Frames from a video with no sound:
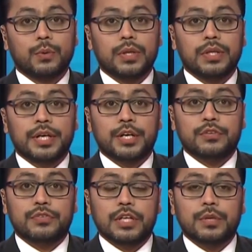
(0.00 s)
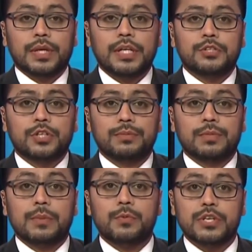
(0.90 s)
Well, ahead of the rally,
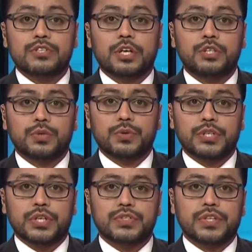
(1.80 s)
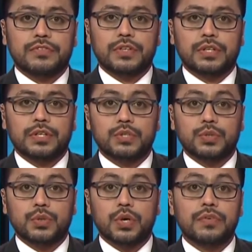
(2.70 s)
Trump pressed Georgia's governor
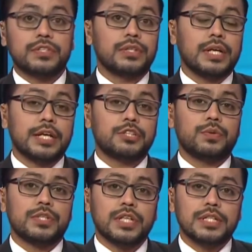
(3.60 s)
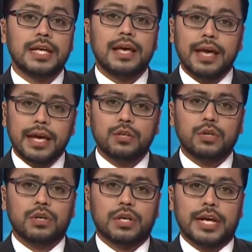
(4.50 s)
to overturn election results
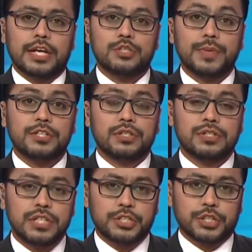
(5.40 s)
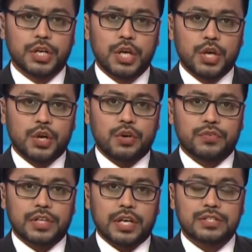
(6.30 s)
and call a special session
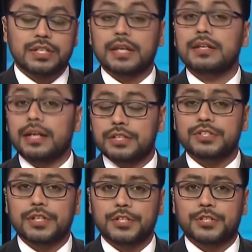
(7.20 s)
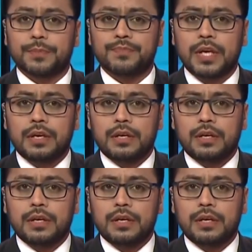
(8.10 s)
of the state legislature.